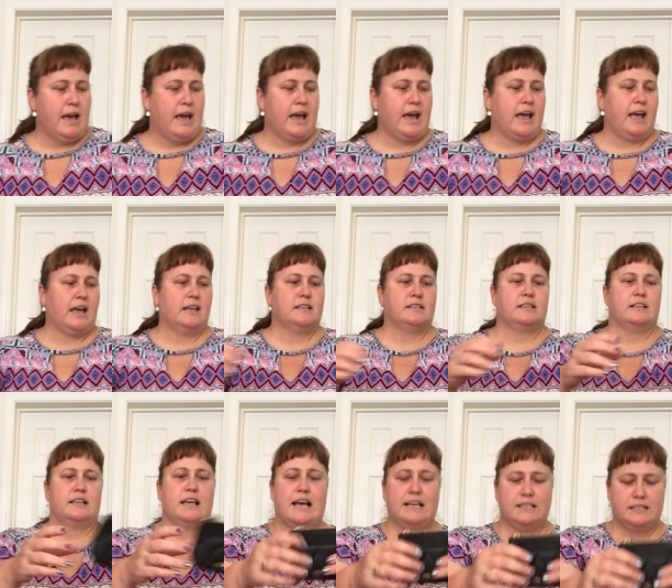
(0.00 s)
And
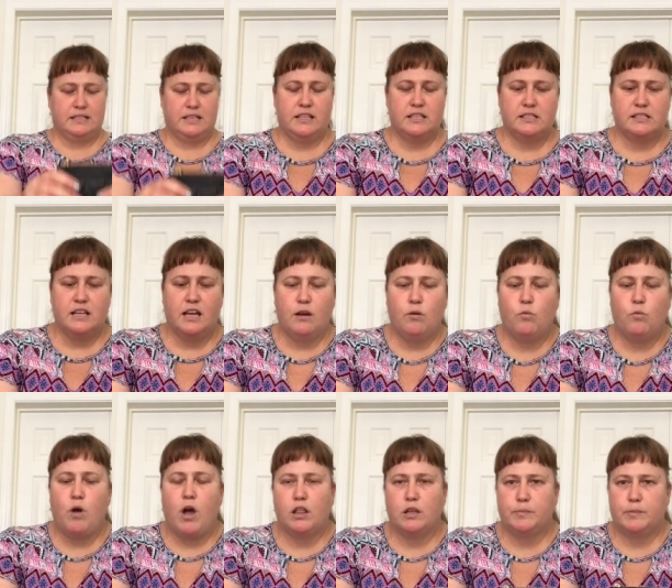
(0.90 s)
lastly, this is not a
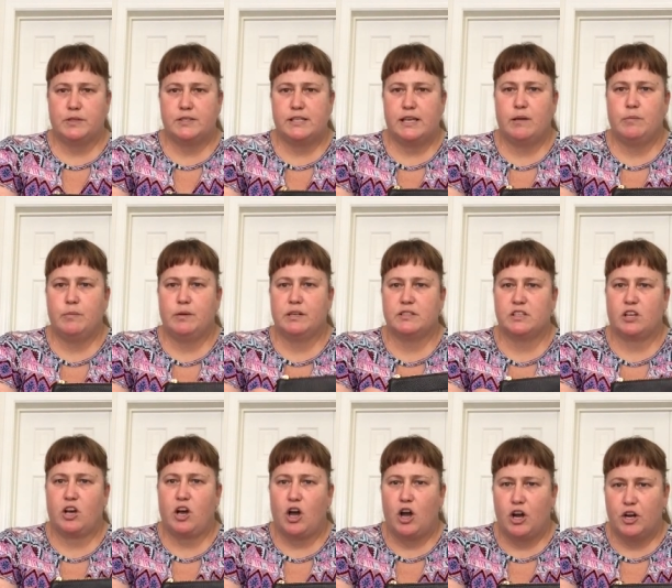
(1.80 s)
wallet per se, but it's a
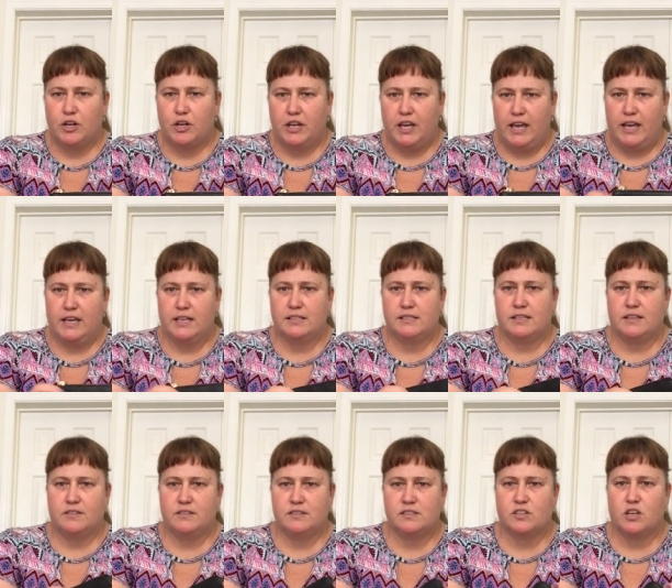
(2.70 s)
card case,
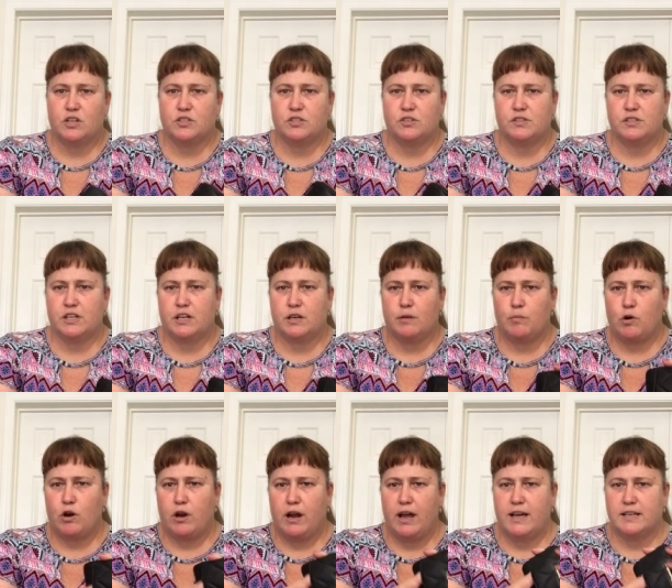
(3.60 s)
and this is also
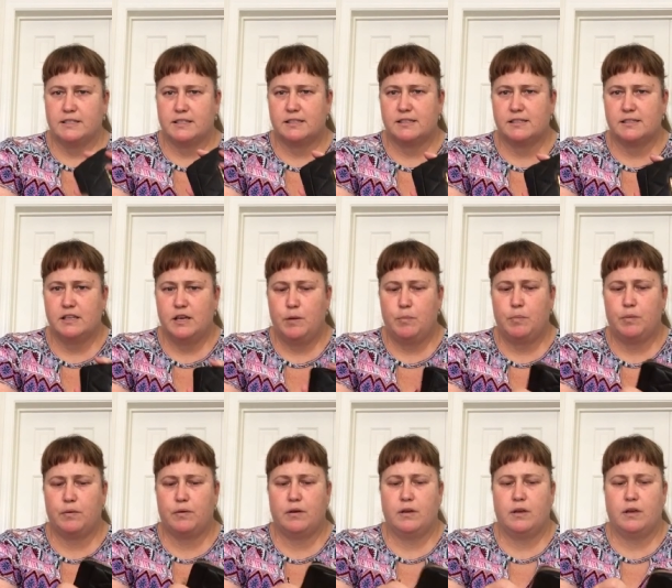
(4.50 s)
sycamore. It has a slip,
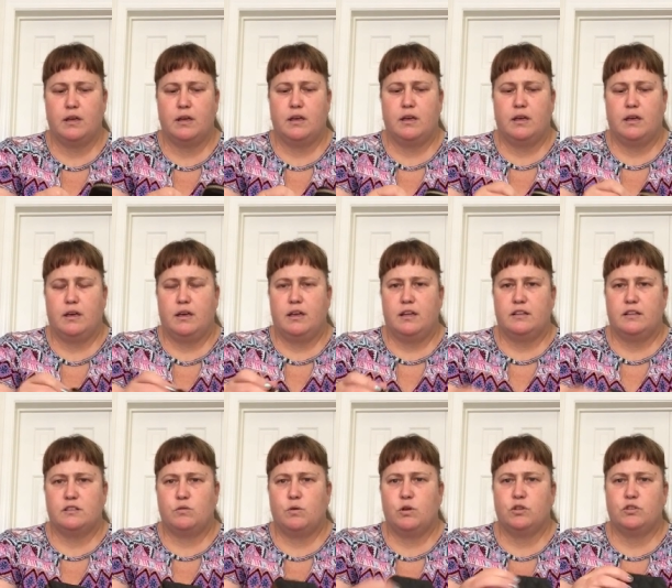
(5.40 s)

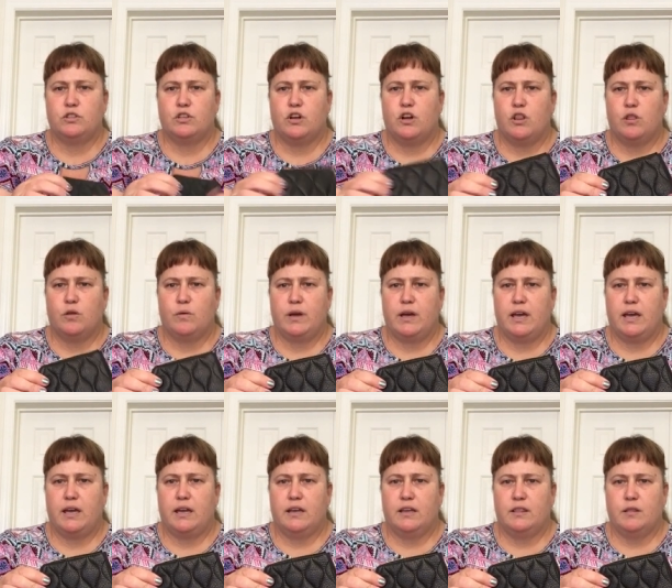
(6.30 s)
quilted all the
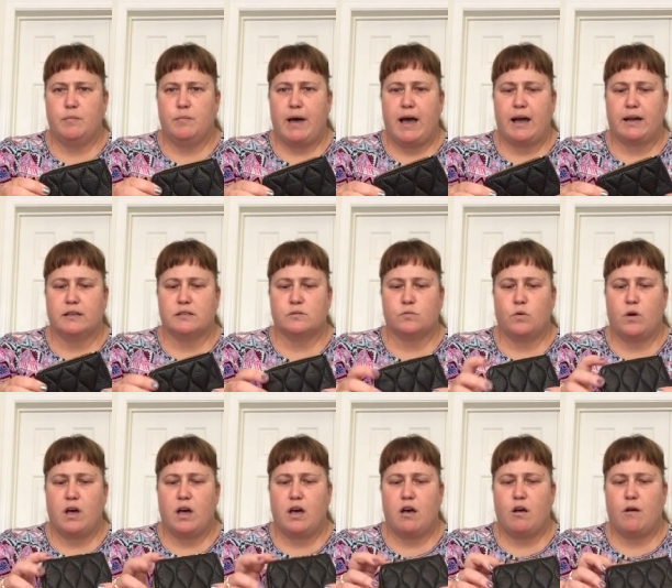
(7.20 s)
way in the back as
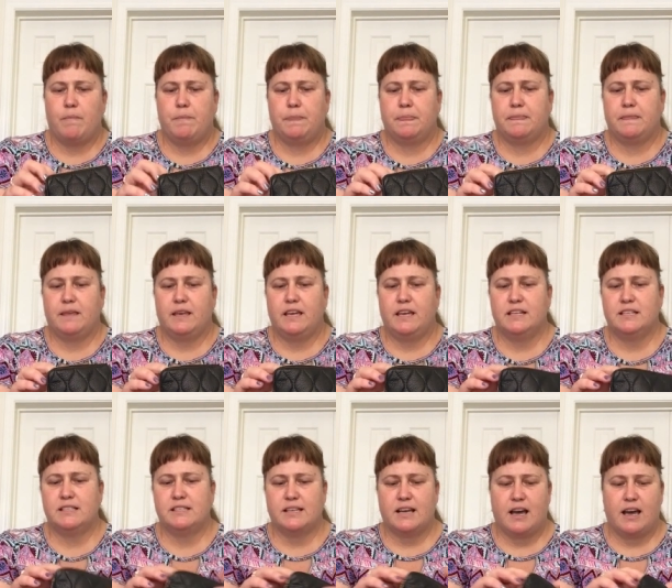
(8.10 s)
well.
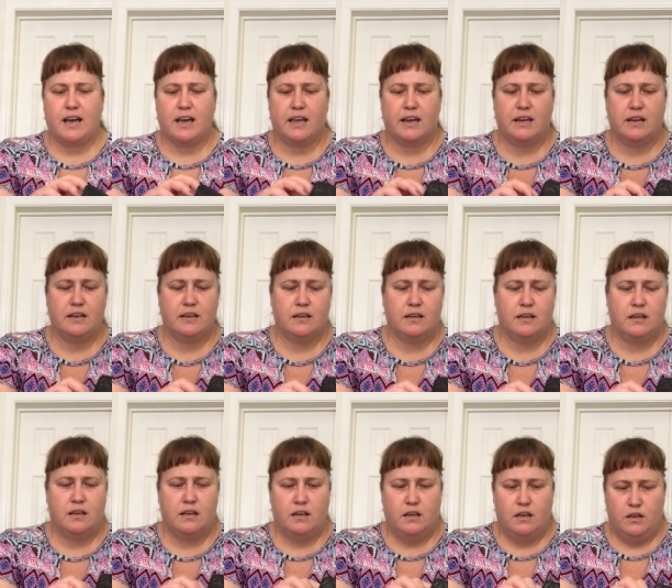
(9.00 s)
Inside,
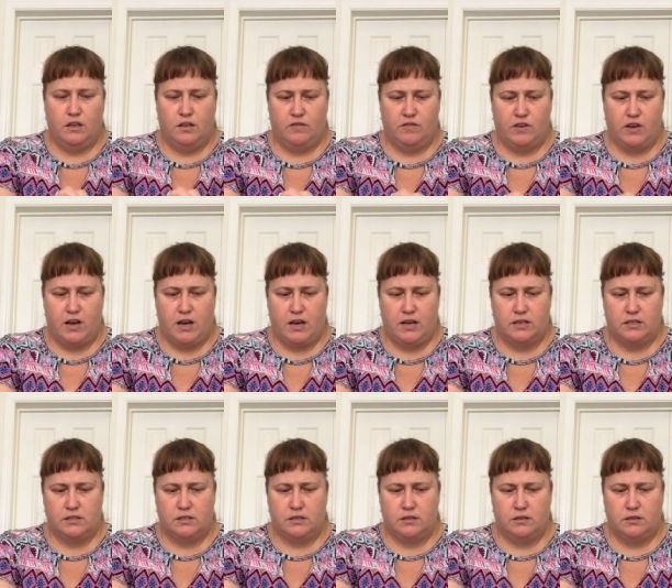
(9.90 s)
you've
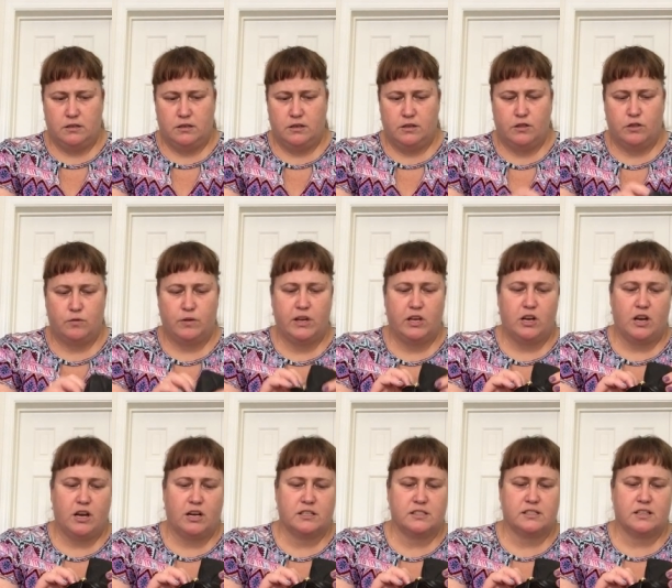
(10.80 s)
got three
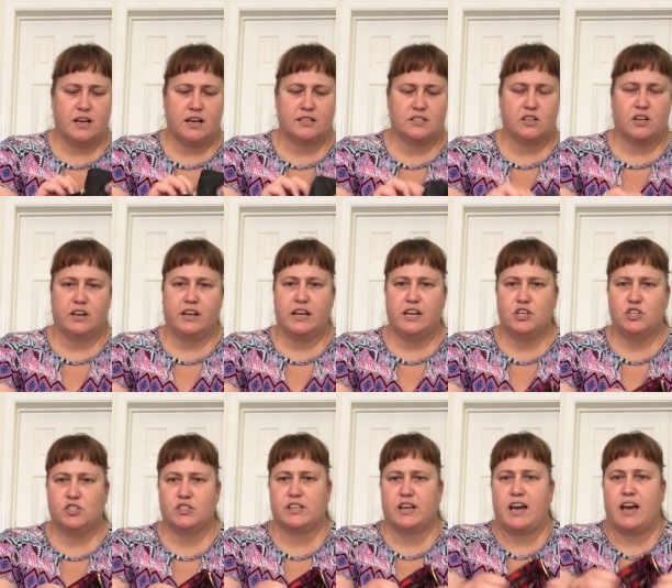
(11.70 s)
card slots on each
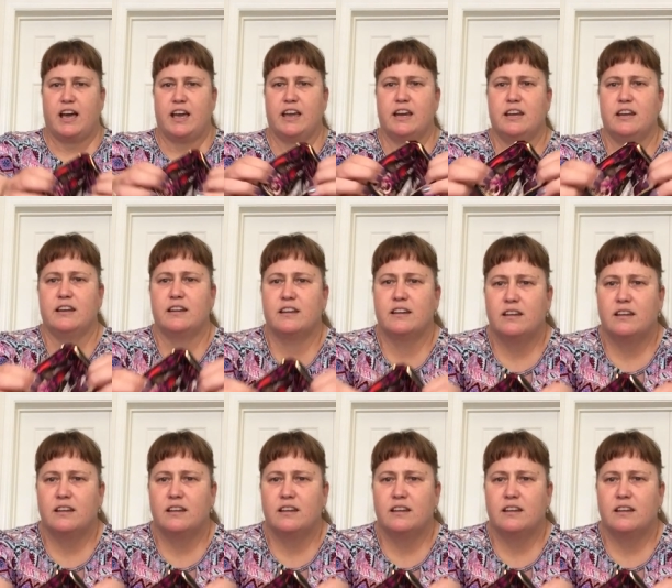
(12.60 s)
side.